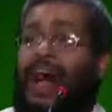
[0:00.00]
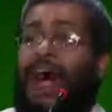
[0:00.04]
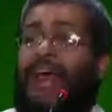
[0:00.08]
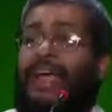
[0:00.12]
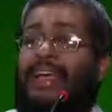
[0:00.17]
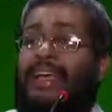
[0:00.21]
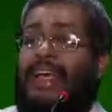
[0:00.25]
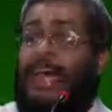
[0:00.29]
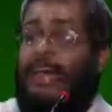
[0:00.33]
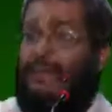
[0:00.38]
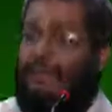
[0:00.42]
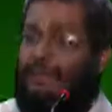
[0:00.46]
I
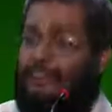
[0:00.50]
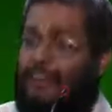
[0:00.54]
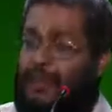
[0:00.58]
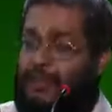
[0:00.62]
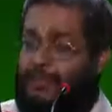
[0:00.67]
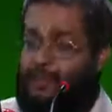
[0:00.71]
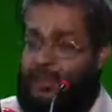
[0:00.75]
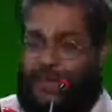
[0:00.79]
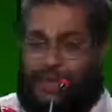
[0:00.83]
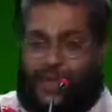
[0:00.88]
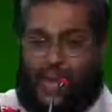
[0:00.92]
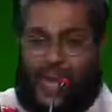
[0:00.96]
get
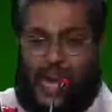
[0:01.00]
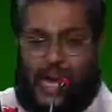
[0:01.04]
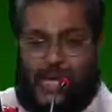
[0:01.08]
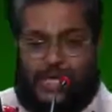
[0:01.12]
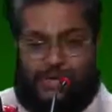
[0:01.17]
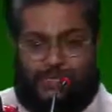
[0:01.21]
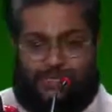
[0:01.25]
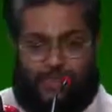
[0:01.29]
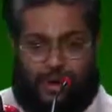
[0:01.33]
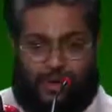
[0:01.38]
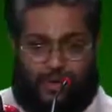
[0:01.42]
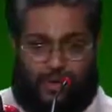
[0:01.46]
from your
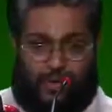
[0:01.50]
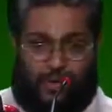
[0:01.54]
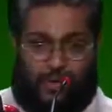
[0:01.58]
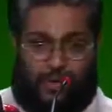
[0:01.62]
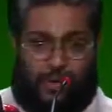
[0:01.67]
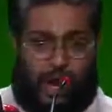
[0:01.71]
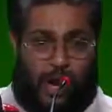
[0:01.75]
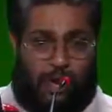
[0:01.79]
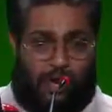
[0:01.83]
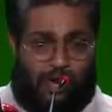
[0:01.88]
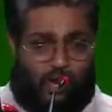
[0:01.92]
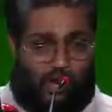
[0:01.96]
cash for
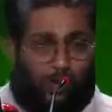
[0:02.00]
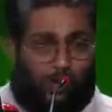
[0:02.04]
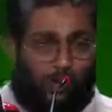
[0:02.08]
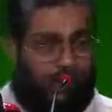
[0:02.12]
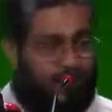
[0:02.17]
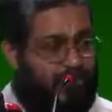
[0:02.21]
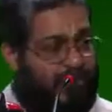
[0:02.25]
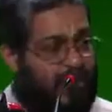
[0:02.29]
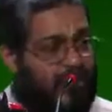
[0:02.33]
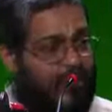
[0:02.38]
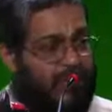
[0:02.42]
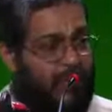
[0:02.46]

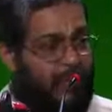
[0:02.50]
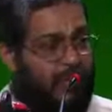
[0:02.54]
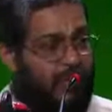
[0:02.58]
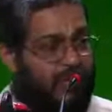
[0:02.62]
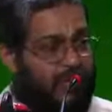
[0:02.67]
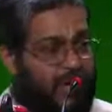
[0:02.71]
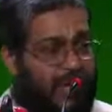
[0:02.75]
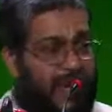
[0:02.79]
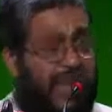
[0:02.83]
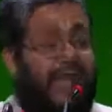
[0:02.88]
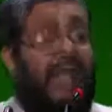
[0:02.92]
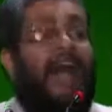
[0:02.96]

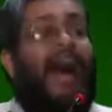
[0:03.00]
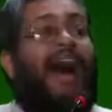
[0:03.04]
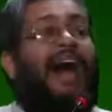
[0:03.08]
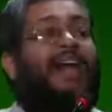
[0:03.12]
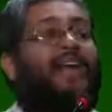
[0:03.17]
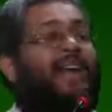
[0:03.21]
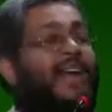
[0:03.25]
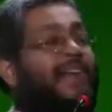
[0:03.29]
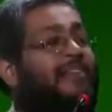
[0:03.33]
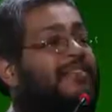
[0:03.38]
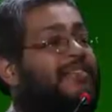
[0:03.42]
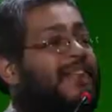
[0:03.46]
250,000. I
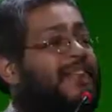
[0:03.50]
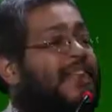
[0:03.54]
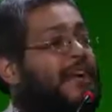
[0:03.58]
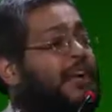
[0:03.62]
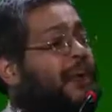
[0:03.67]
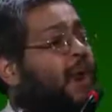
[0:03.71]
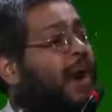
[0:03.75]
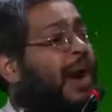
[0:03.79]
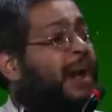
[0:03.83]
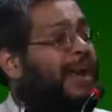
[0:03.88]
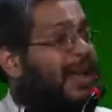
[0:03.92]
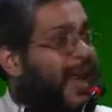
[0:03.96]
convert
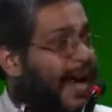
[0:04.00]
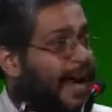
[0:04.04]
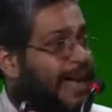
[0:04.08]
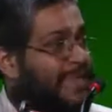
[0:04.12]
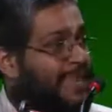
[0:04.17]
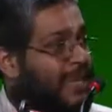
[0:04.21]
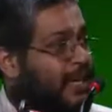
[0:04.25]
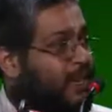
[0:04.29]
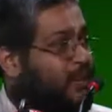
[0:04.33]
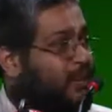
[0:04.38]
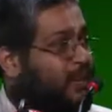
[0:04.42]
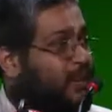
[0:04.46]
into what?
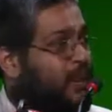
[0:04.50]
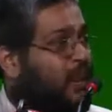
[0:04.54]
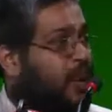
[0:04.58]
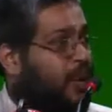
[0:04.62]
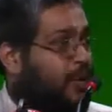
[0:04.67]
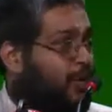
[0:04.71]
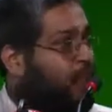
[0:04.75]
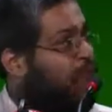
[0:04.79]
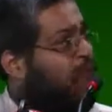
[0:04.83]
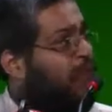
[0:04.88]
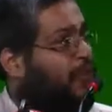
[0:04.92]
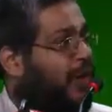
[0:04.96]
Asset was
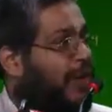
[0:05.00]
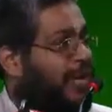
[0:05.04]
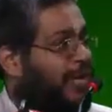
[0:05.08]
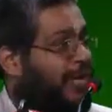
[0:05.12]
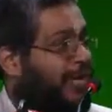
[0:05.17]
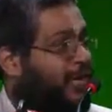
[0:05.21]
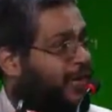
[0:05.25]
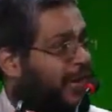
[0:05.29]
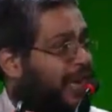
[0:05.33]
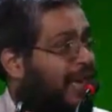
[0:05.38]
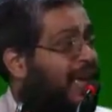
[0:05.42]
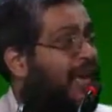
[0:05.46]
what?
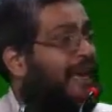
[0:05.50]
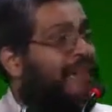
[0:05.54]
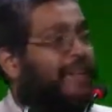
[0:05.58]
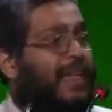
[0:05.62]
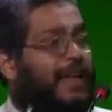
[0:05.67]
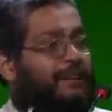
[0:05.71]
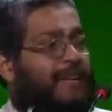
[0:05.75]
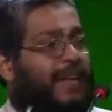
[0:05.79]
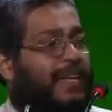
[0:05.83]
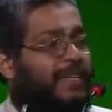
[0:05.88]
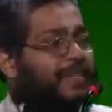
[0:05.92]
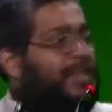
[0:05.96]
243.
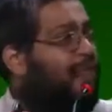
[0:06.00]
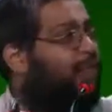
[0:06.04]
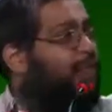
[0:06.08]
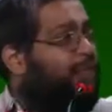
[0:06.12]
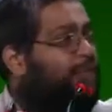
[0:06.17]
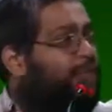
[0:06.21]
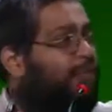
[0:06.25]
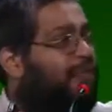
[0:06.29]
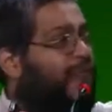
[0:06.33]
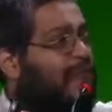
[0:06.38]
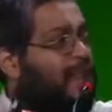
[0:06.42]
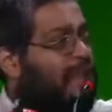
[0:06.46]
That means a
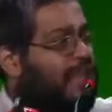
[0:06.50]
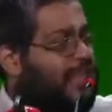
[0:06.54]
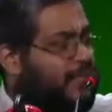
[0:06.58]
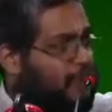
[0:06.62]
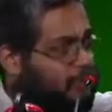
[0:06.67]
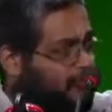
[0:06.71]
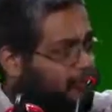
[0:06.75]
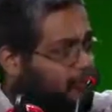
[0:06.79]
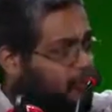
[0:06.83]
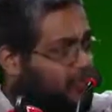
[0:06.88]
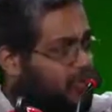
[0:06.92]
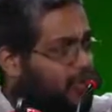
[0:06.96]
new wealth is
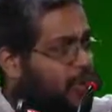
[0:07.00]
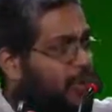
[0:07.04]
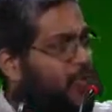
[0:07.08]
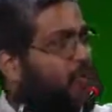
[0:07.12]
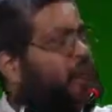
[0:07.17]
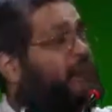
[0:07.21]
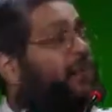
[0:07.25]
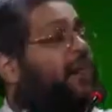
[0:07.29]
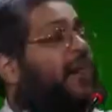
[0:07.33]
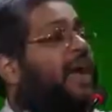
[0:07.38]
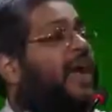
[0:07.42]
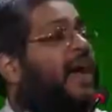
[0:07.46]
2 crore
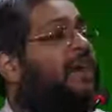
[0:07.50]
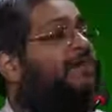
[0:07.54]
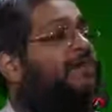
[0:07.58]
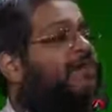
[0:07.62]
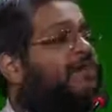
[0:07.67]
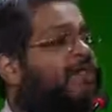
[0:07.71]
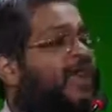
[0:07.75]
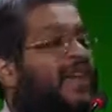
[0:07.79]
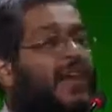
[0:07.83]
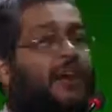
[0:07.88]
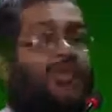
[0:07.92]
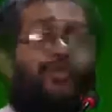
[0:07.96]
2 lakh
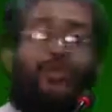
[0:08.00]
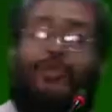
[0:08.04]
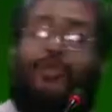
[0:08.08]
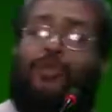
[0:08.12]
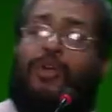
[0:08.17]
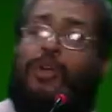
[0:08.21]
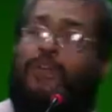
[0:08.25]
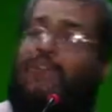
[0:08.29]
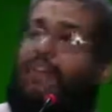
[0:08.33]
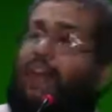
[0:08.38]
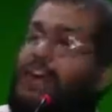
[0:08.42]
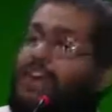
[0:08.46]
50 or 2
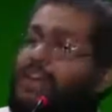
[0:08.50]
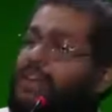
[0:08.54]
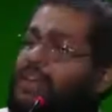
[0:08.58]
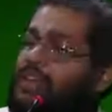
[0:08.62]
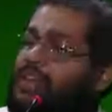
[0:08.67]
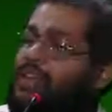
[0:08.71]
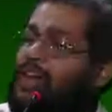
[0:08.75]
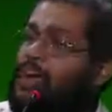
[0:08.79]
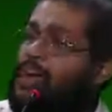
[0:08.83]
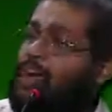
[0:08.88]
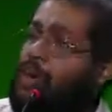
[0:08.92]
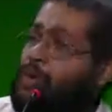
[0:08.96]
crore
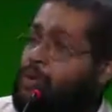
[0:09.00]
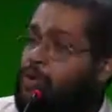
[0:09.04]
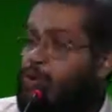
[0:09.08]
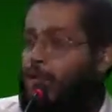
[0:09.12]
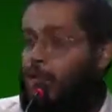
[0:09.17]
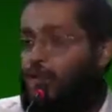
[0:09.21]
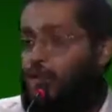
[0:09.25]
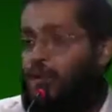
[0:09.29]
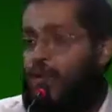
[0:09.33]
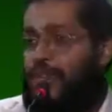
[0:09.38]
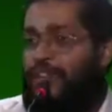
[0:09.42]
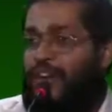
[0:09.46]
43 or
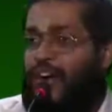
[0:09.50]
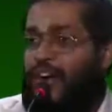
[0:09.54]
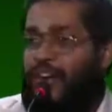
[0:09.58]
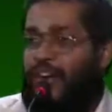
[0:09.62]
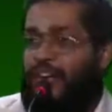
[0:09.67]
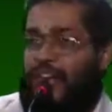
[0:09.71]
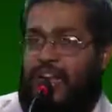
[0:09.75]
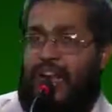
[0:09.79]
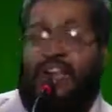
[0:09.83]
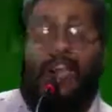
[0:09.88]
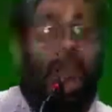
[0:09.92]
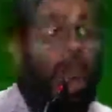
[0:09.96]
2 crore
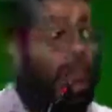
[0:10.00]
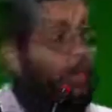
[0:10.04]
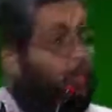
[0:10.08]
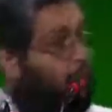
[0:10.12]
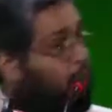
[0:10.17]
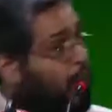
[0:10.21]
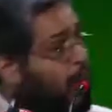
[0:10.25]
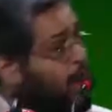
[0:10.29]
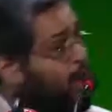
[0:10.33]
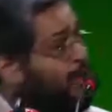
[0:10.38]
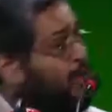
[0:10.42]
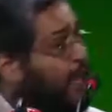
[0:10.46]
43.
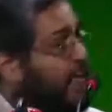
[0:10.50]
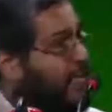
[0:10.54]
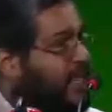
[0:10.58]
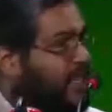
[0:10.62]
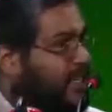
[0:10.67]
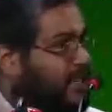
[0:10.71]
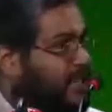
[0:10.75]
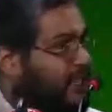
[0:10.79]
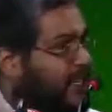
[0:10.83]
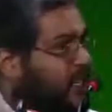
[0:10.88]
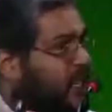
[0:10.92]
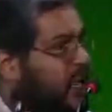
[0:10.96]
Old wealth
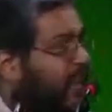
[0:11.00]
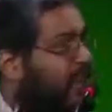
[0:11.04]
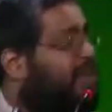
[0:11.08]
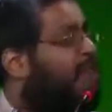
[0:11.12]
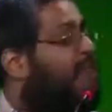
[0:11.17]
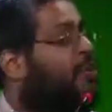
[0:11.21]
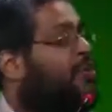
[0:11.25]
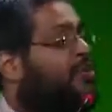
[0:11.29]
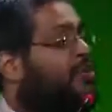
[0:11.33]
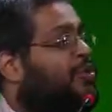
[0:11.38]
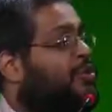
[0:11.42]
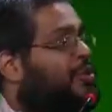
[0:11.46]
6 crores.
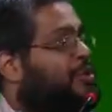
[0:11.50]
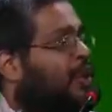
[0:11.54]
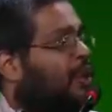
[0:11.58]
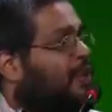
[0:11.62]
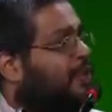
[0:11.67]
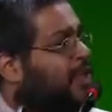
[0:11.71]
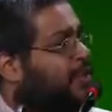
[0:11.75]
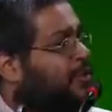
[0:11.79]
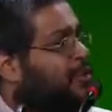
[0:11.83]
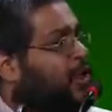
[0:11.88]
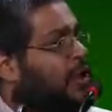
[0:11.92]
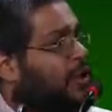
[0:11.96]
New
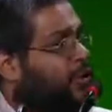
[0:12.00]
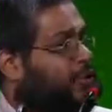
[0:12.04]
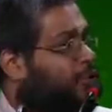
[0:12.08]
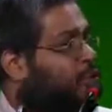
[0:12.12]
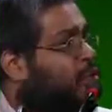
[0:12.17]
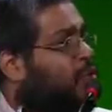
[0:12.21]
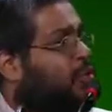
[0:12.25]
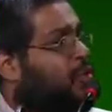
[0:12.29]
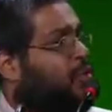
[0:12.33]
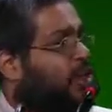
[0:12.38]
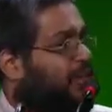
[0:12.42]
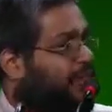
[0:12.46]
wealth what?
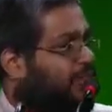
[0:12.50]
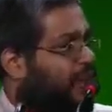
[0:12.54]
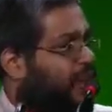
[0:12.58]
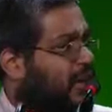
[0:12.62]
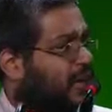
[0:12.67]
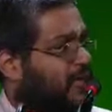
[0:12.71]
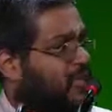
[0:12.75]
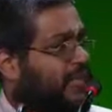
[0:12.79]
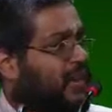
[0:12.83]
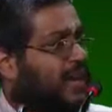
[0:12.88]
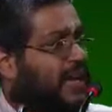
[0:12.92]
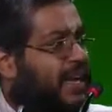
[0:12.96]
2 crore
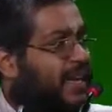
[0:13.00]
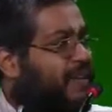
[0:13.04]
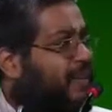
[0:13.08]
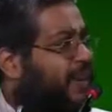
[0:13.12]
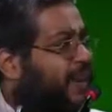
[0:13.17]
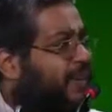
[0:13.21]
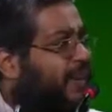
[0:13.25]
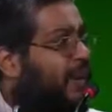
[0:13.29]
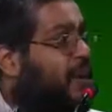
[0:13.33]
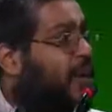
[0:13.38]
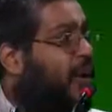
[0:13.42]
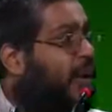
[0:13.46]
43
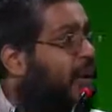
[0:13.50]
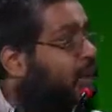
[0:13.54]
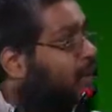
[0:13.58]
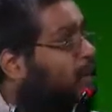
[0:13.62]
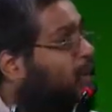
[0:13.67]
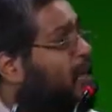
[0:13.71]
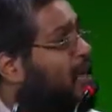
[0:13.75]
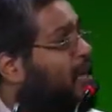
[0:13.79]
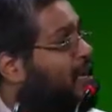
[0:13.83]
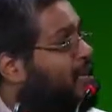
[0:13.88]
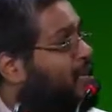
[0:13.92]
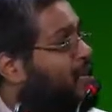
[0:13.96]
divided by what the
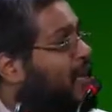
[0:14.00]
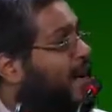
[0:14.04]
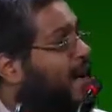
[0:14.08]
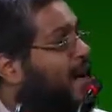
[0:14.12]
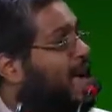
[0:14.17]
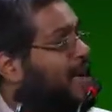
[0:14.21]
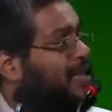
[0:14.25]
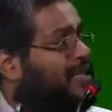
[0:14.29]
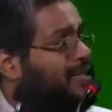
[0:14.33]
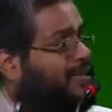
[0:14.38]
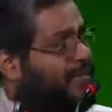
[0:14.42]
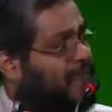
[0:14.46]
old
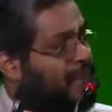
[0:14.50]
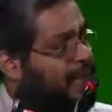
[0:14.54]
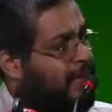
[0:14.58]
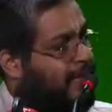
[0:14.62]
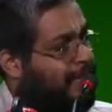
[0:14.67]
shares?